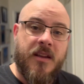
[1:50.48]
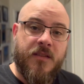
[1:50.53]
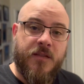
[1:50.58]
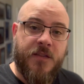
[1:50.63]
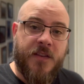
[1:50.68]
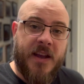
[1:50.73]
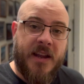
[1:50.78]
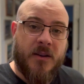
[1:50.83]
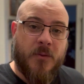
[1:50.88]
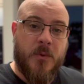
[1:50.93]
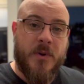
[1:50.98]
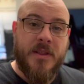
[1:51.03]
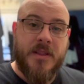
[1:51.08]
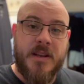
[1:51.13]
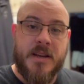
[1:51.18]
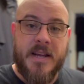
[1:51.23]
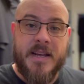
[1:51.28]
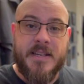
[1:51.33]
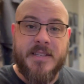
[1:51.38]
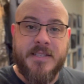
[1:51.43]
In fact, one of
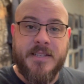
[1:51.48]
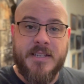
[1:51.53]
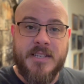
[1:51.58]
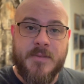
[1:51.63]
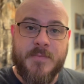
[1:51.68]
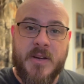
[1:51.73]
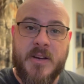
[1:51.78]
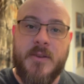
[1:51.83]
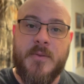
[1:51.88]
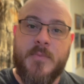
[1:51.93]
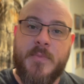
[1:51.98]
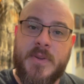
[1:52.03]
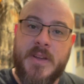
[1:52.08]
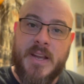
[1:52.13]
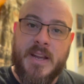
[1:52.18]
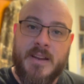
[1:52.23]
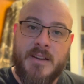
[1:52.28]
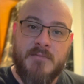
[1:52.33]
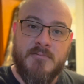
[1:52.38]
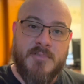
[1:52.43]
the nice things about
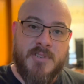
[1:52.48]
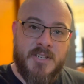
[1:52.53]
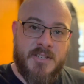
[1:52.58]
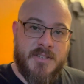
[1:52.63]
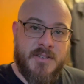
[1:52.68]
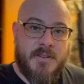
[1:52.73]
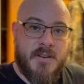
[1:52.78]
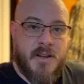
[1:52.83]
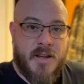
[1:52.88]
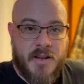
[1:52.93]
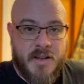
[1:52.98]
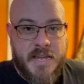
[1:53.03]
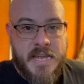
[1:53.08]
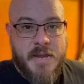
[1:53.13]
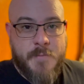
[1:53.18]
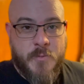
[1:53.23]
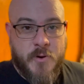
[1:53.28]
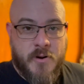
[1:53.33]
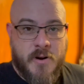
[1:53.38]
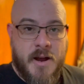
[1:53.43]
being just a
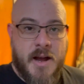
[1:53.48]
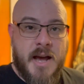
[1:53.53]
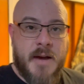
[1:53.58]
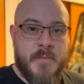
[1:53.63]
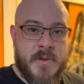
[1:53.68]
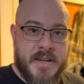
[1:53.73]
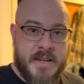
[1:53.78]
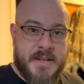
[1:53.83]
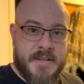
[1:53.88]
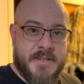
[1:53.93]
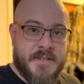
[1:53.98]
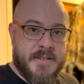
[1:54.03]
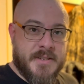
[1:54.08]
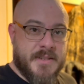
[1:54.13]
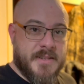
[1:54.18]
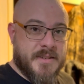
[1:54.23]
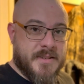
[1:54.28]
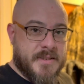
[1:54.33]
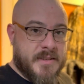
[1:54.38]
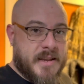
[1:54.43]
keeper hobbyist
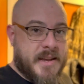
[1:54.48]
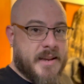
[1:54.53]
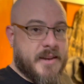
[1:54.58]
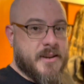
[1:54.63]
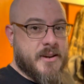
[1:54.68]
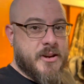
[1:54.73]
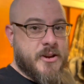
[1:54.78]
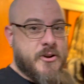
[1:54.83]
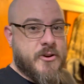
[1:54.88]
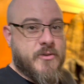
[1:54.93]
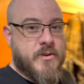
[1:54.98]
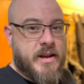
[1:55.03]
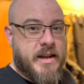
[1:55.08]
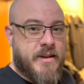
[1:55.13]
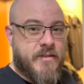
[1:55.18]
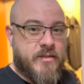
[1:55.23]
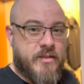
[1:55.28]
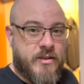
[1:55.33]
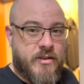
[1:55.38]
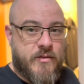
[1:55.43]
is that you don't
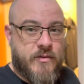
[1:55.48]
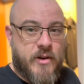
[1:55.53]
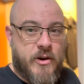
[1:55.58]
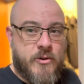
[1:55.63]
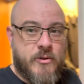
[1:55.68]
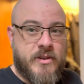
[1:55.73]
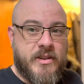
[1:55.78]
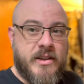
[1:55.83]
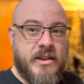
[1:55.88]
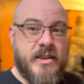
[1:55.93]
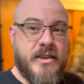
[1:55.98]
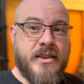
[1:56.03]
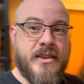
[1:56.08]
have to devote